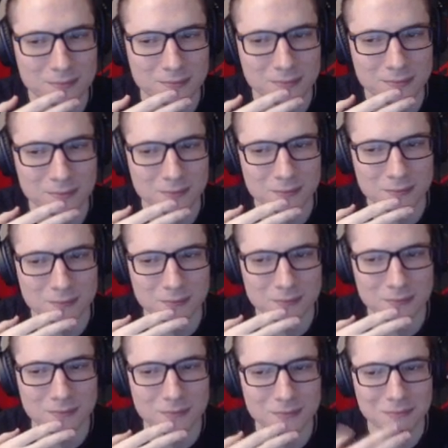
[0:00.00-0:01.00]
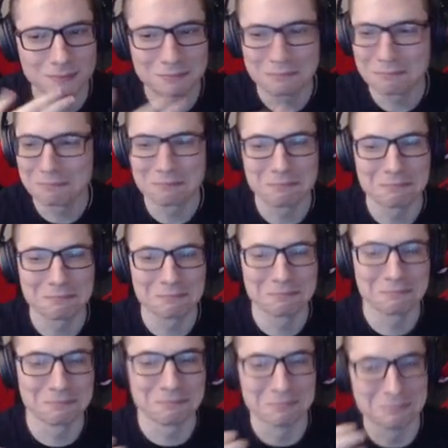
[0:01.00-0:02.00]

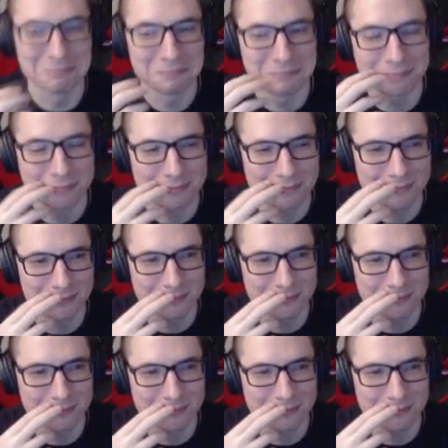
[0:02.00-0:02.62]
[no speech]